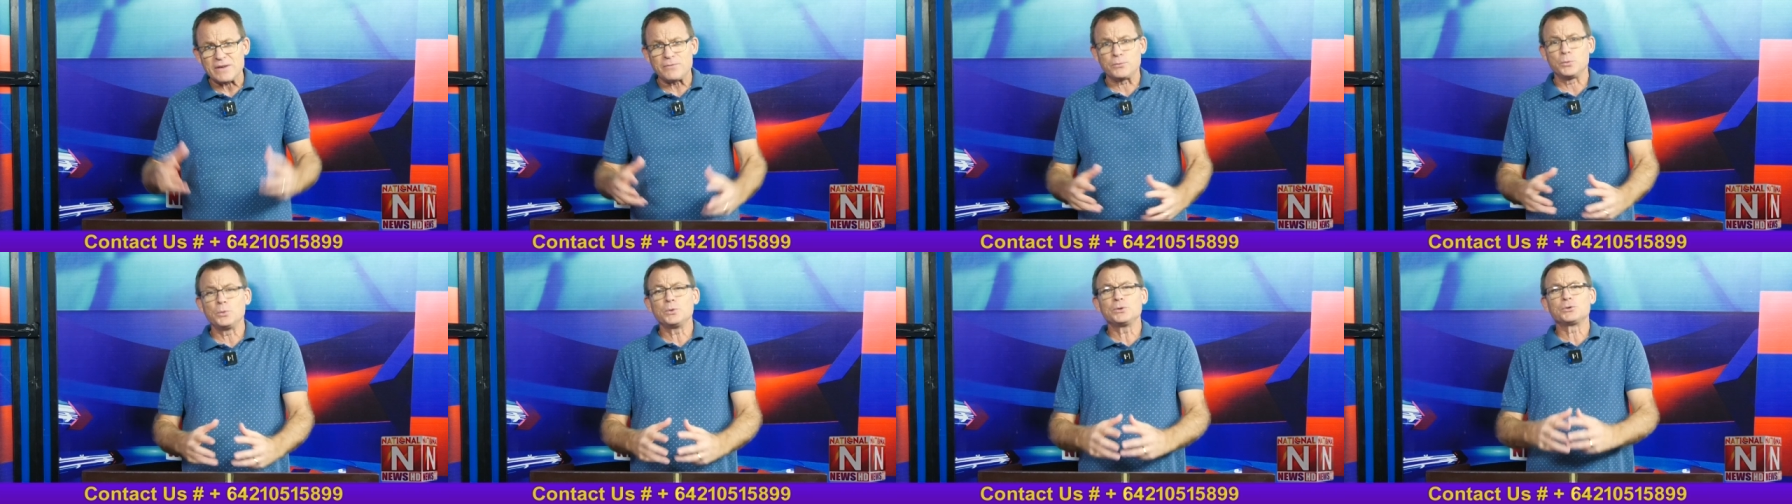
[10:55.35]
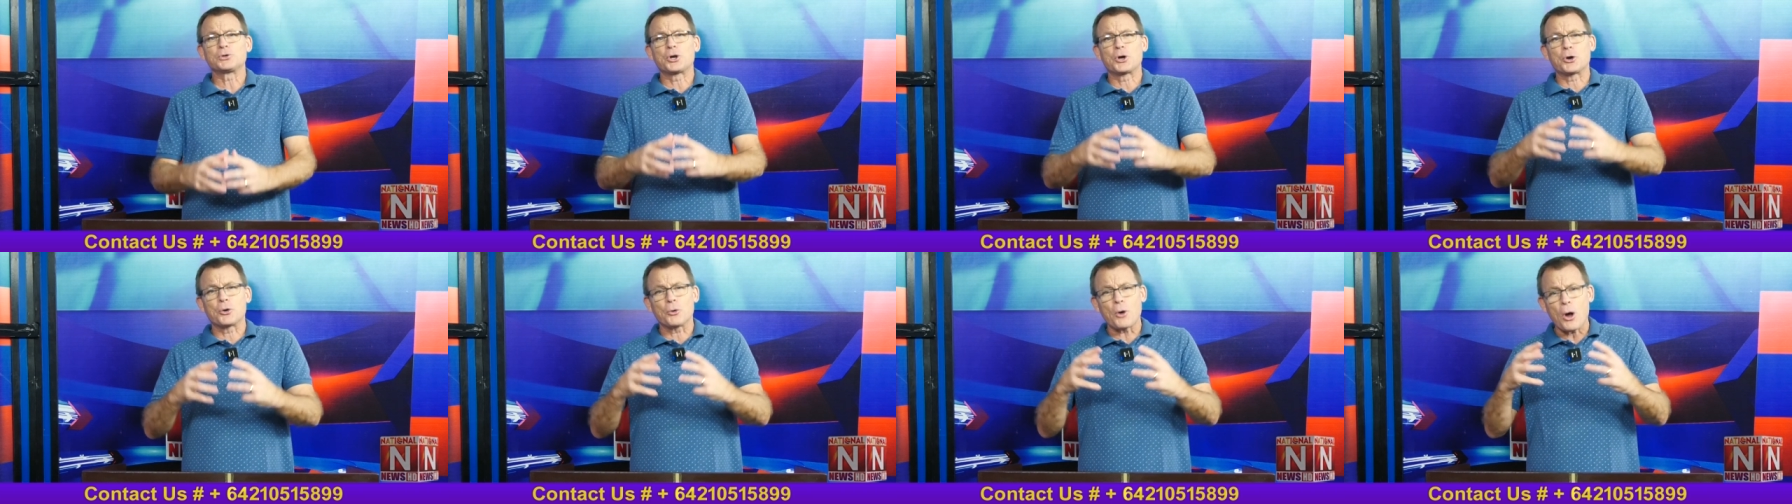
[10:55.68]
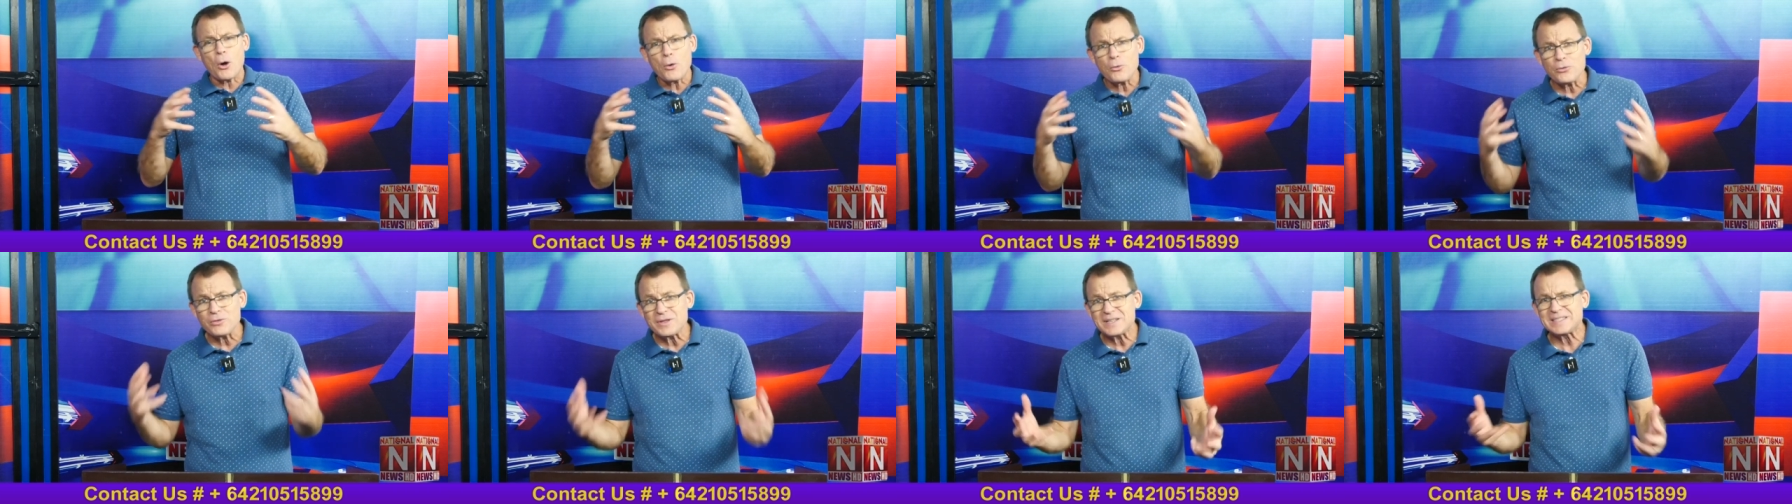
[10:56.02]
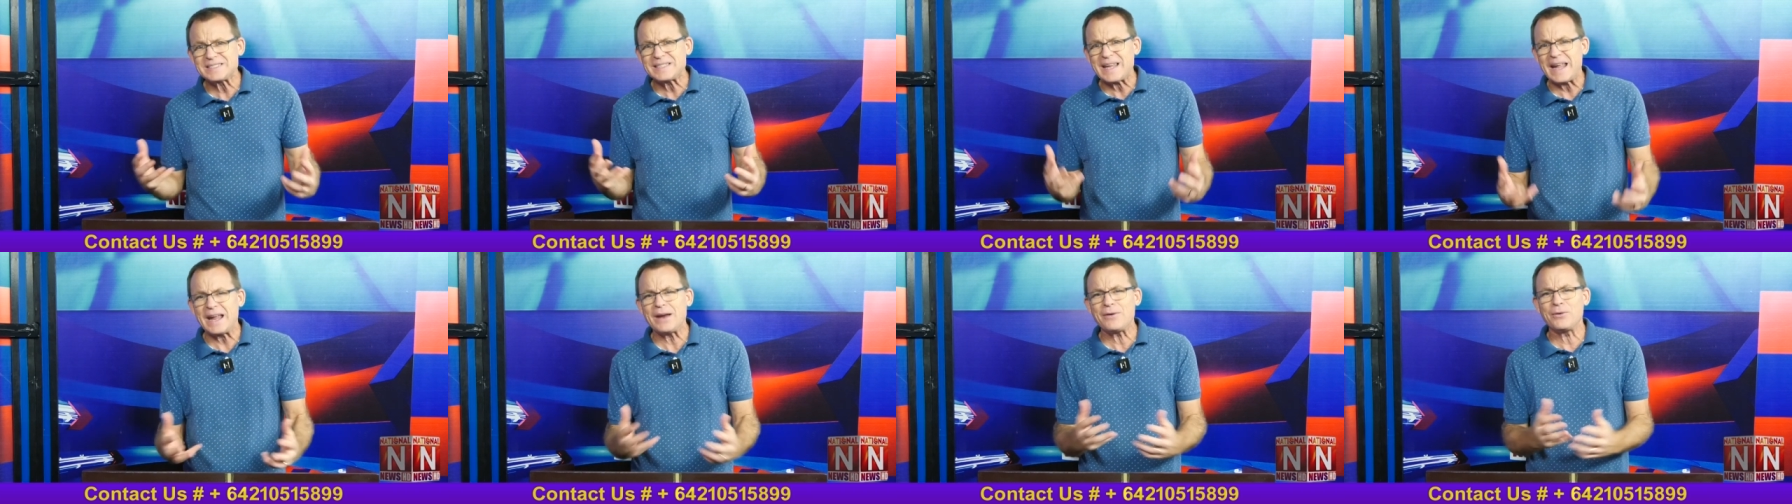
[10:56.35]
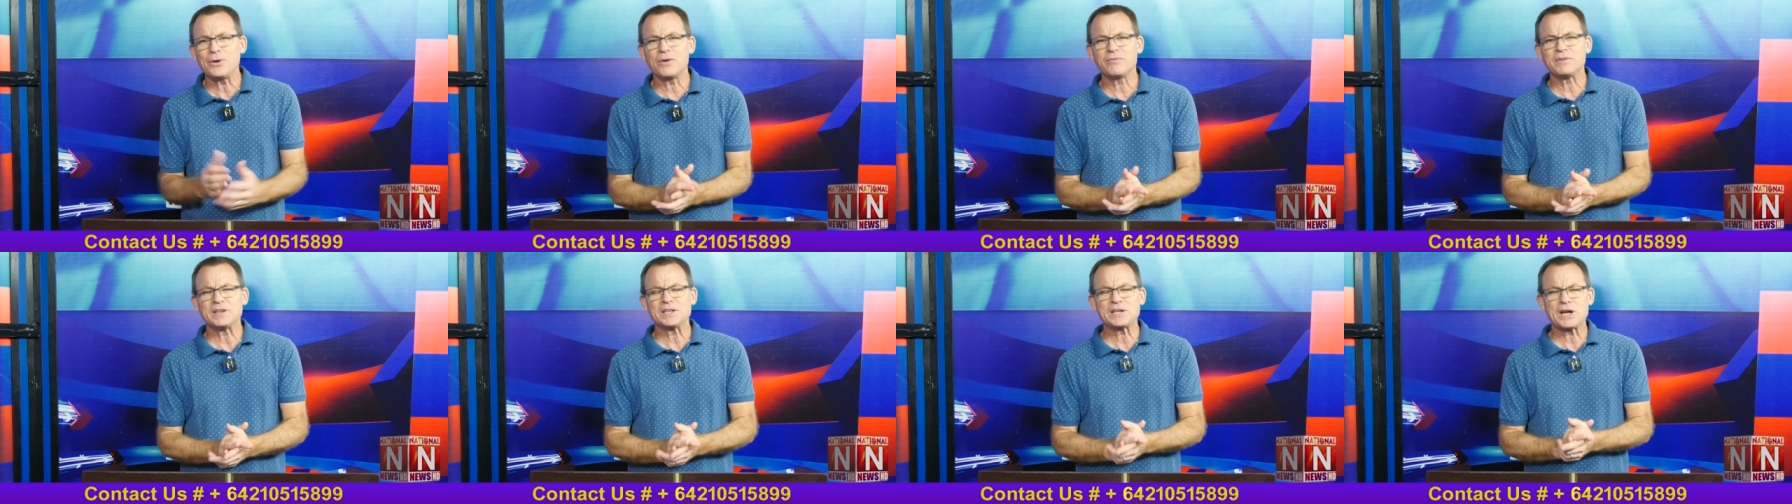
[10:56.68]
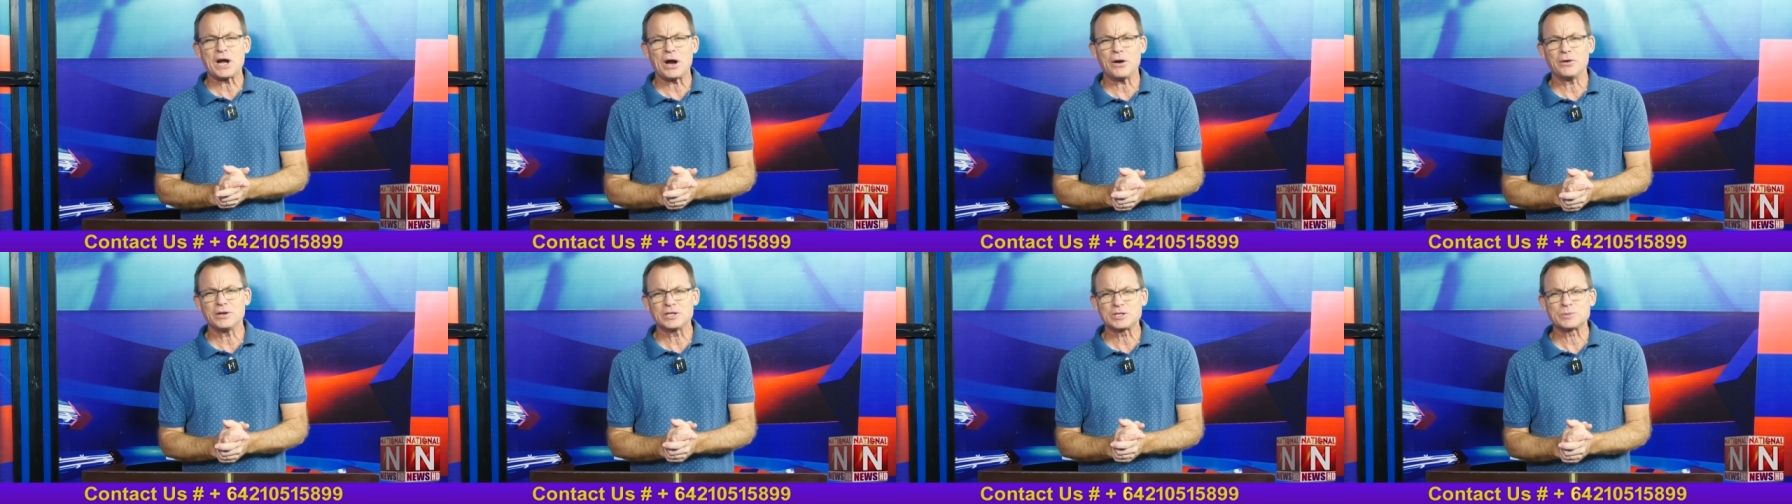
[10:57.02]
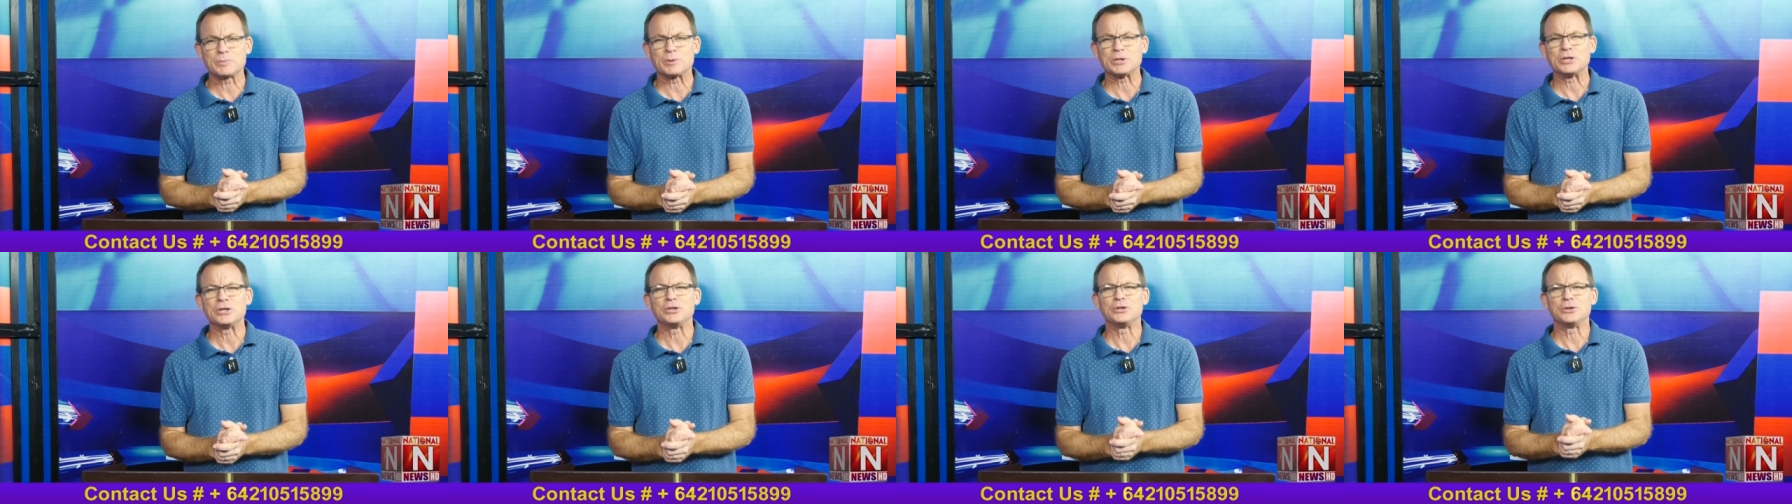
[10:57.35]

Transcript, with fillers: if you would grow this area of encouragement,